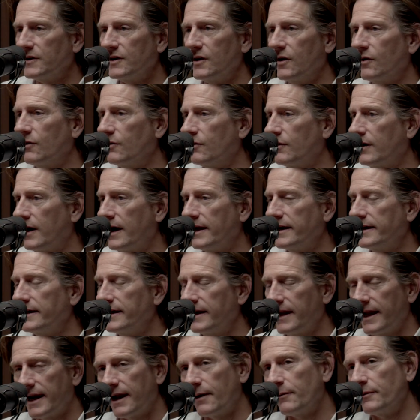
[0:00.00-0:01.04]
you know, and
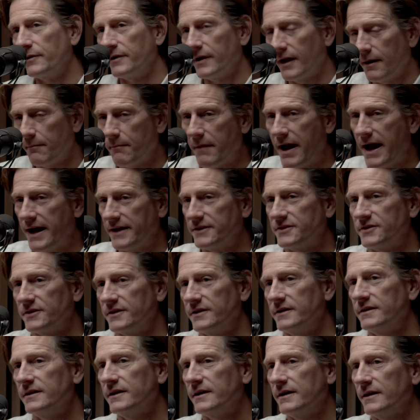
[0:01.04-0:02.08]
and I would
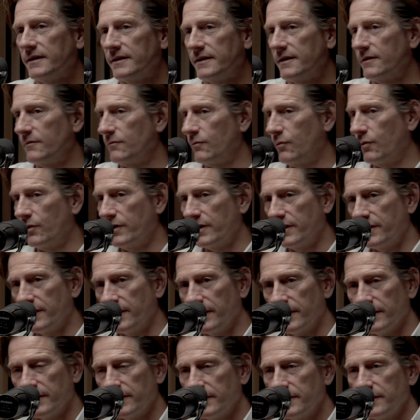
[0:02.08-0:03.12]
imagine that one of
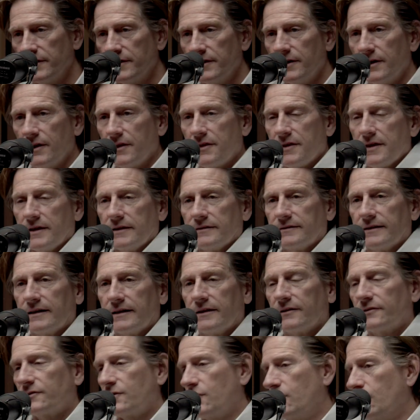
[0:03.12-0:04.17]
the things that
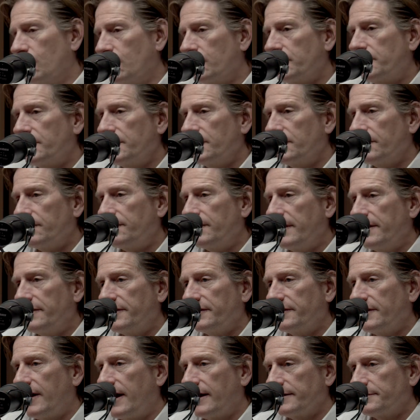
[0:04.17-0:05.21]
is core to your faith
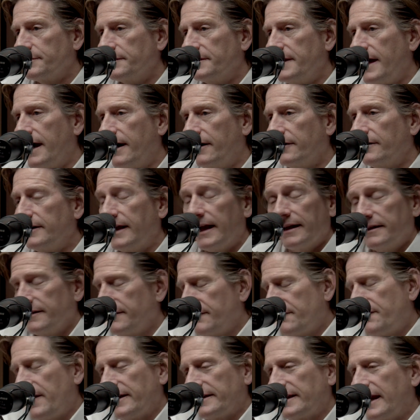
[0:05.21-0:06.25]
is hospitality. I'm,
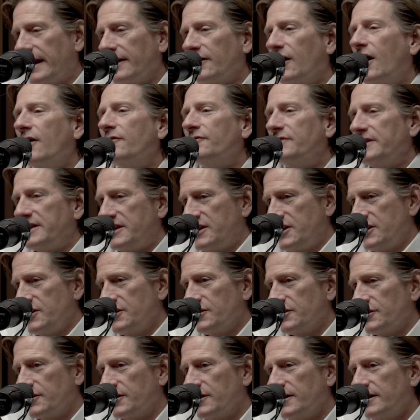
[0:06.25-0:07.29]
in fact, I'd love to
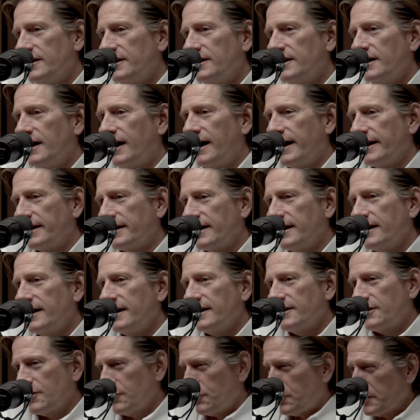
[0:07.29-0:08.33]
hear. Oh yeah. Like,
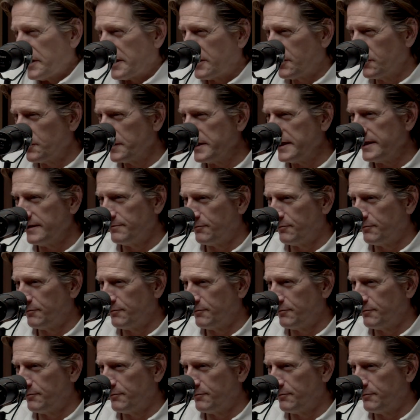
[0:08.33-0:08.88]
could we, could we